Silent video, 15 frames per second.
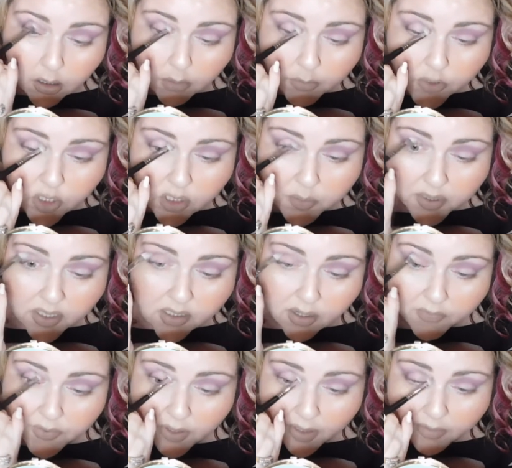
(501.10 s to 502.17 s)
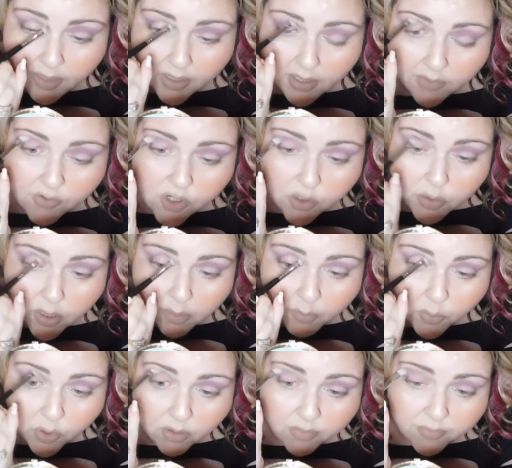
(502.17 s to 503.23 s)
just because I feel like that gives you a
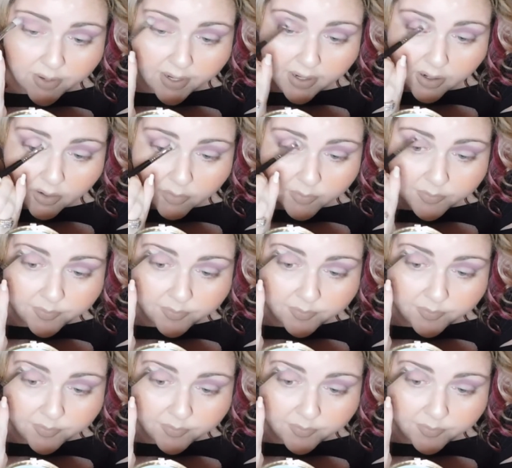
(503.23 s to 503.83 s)
more fair